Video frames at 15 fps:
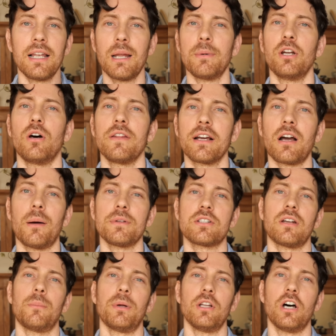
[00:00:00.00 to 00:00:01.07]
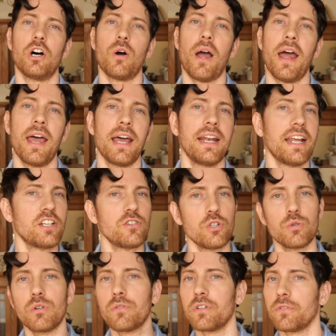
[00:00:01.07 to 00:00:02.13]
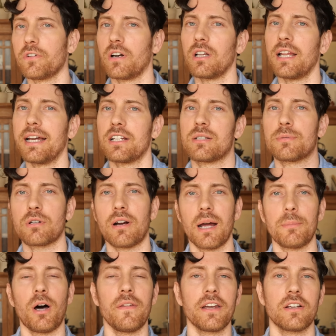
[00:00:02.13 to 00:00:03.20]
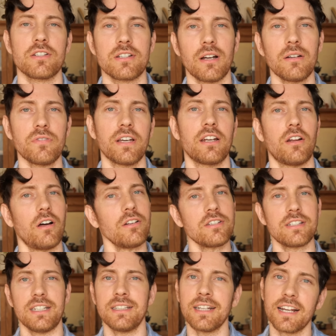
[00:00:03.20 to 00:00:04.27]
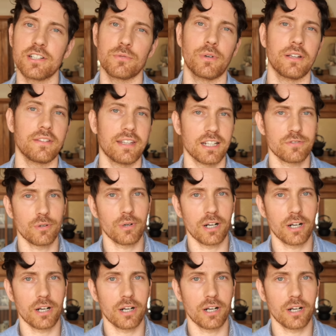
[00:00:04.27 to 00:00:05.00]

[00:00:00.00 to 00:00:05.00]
let me know in the comments down below. And as usual, feel free to like, subscribe, all that good stuff, and I'll see you in the next one. Thanks for